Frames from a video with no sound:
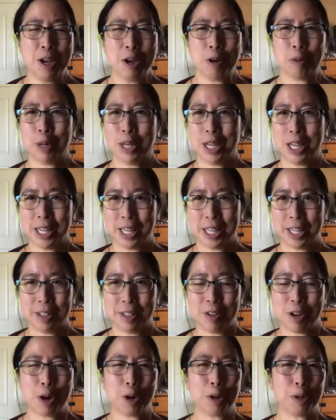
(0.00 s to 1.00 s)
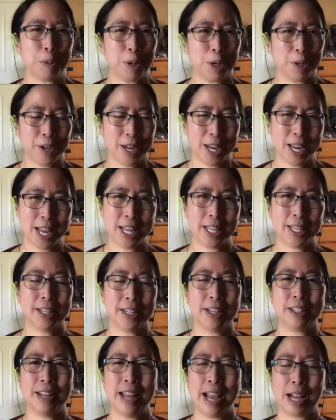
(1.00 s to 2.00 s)
we know we're in
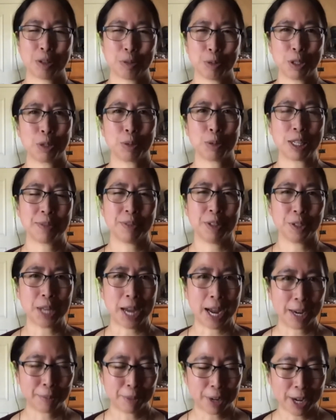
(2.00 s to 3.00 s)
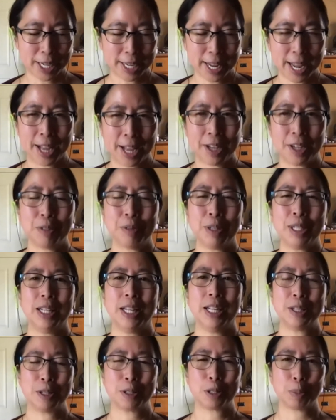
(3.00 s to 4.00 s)
an extra stressful time right now. We need
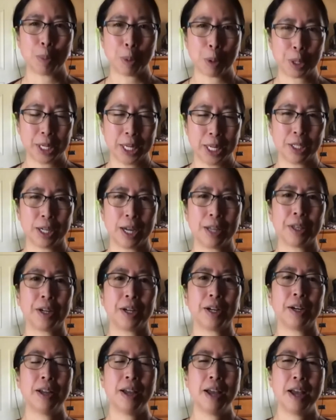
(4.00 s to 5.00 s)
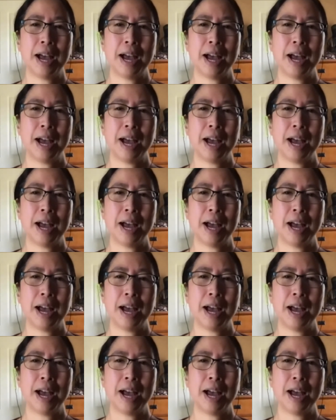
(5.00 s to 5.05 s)
to support each other.